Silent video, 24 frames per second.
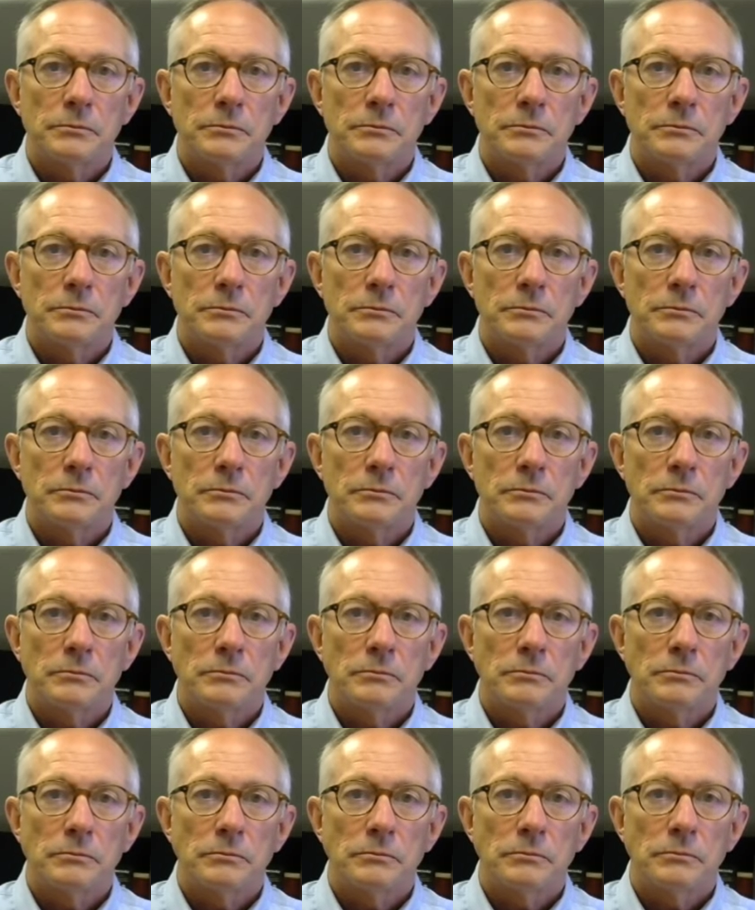
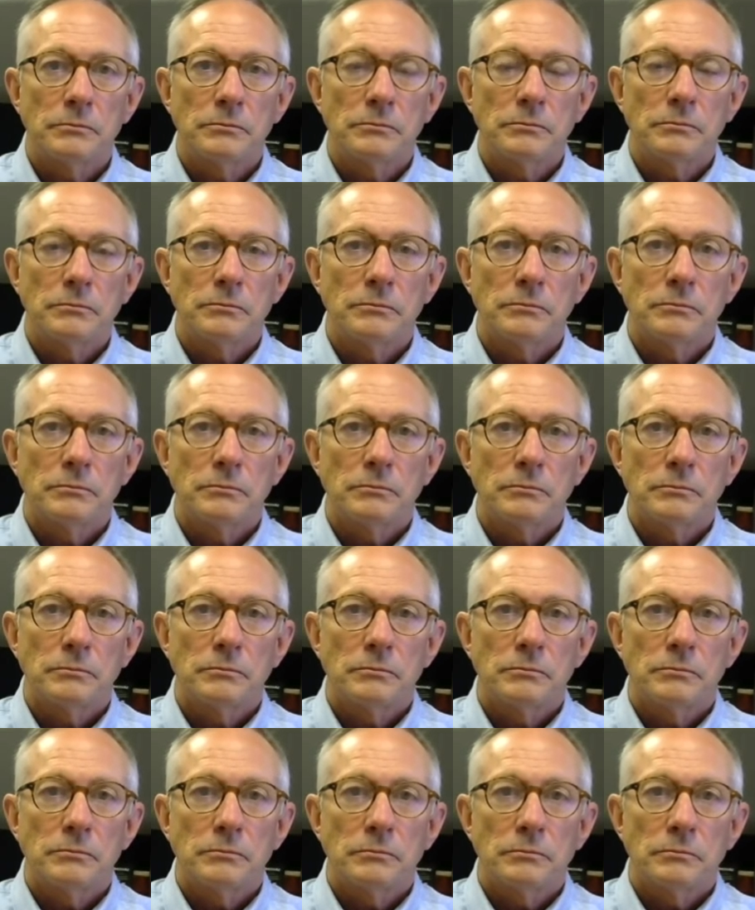
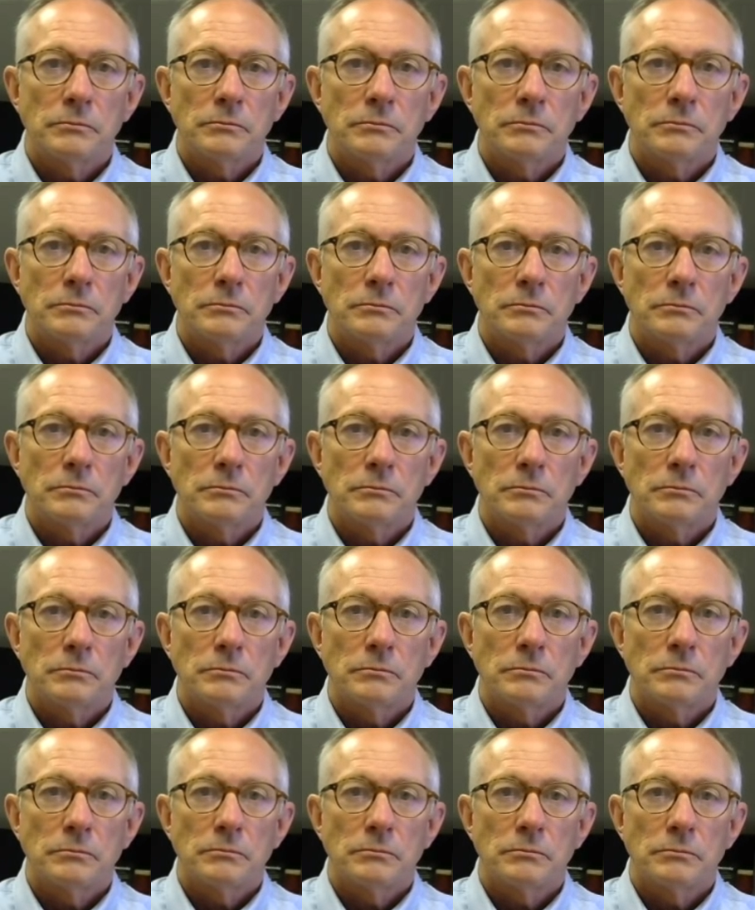
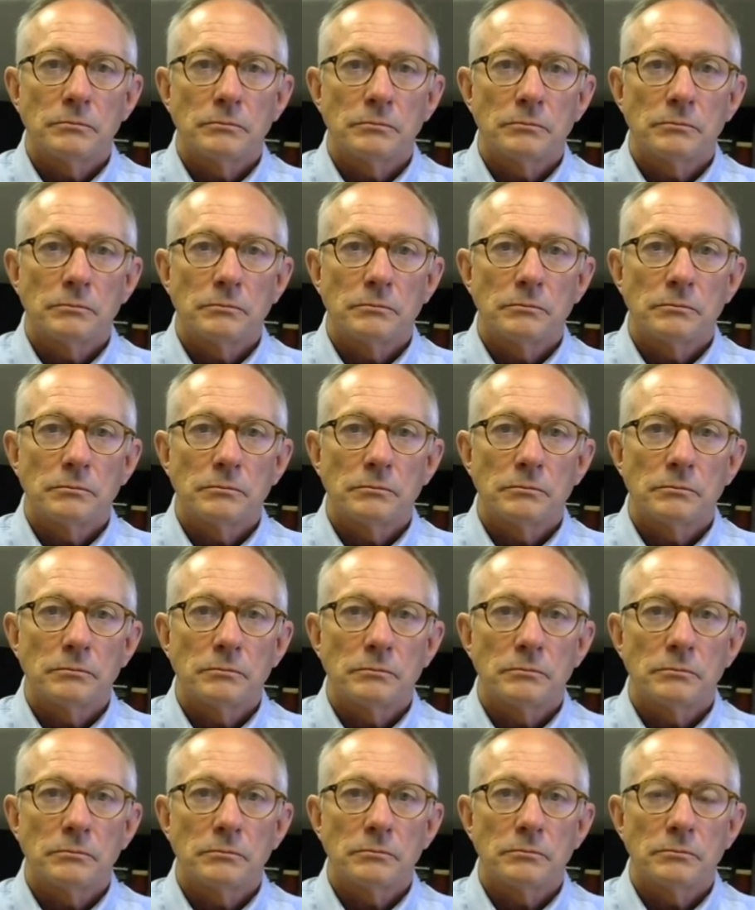
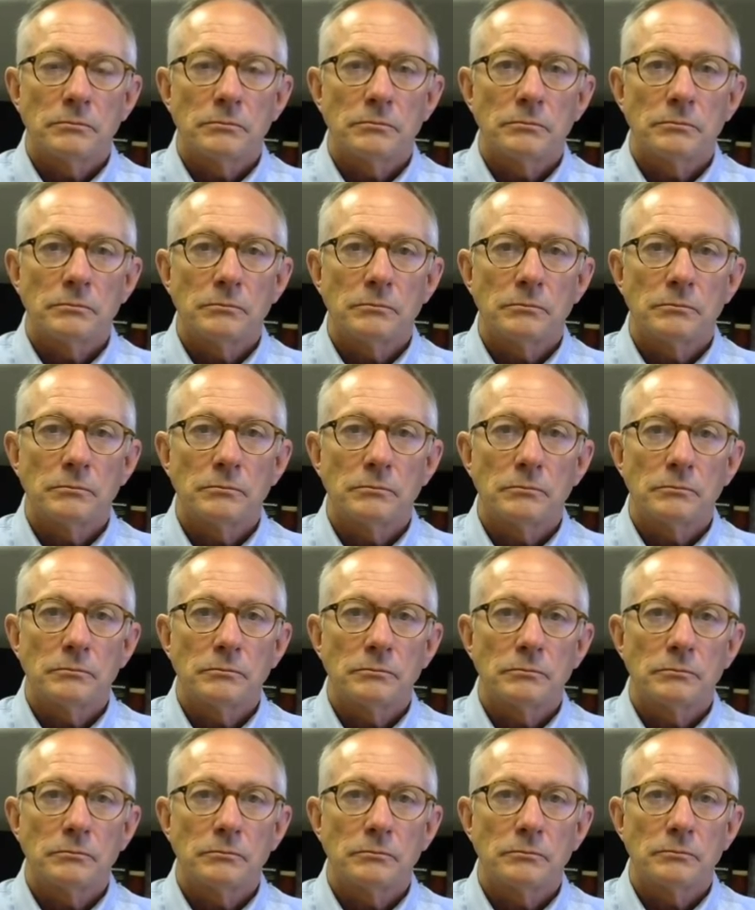
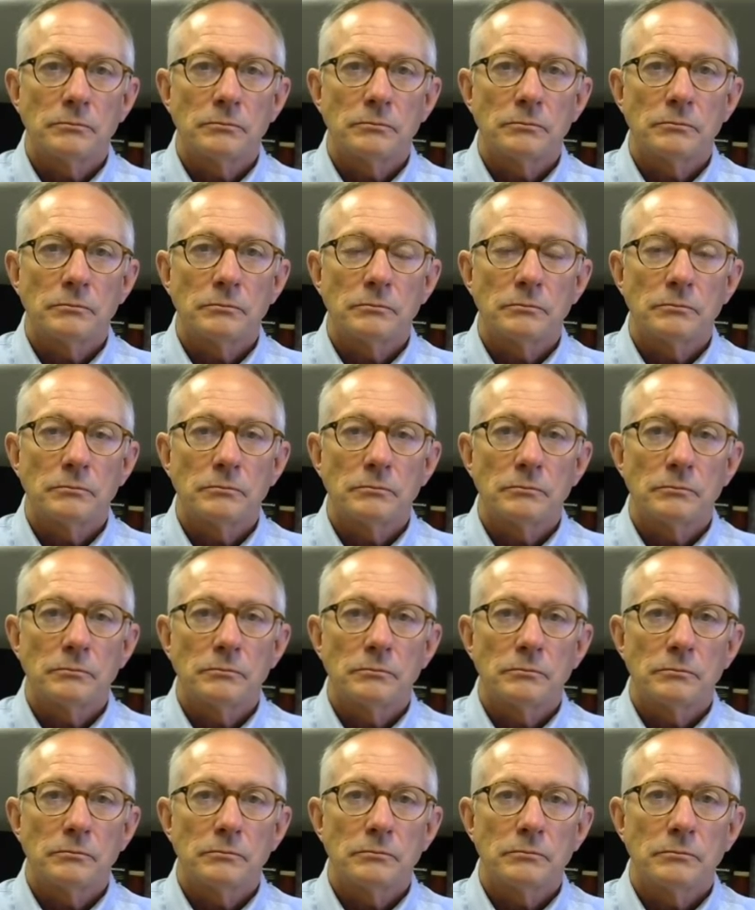
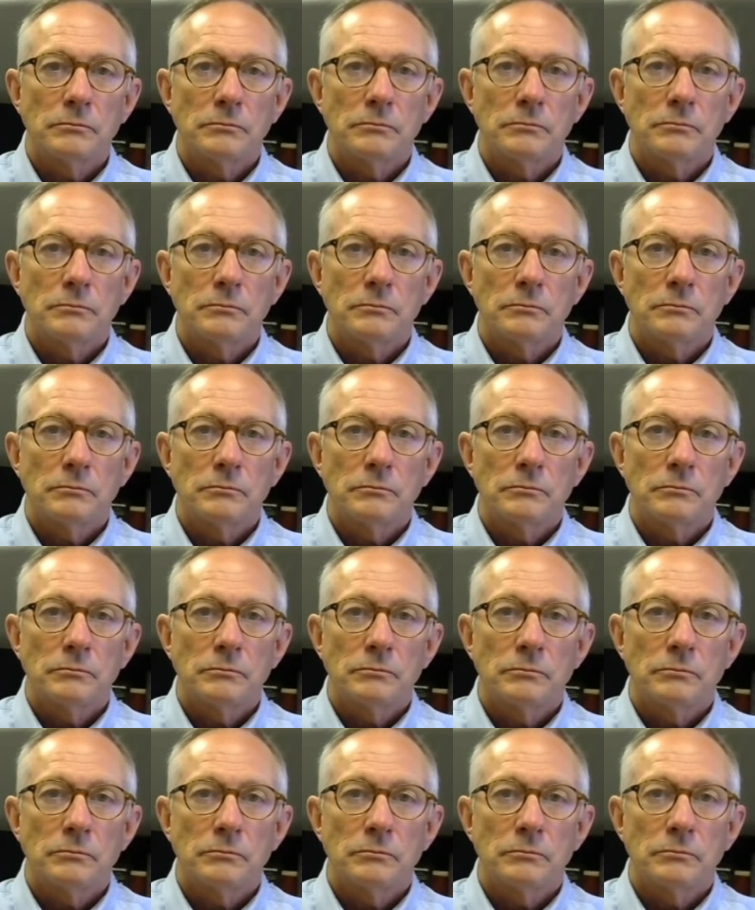
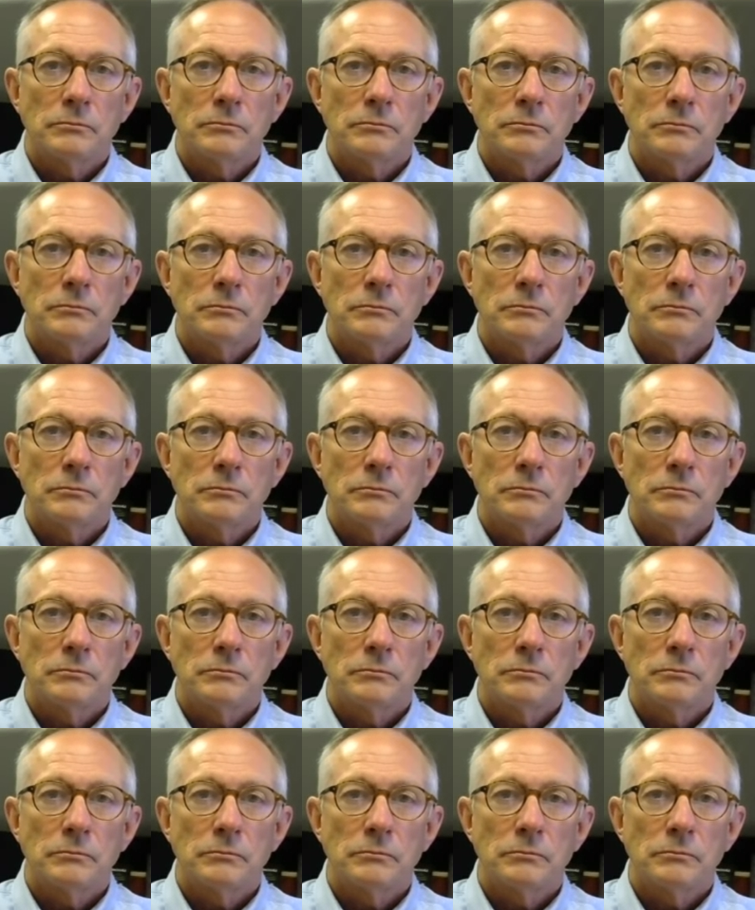This person isn't speaking.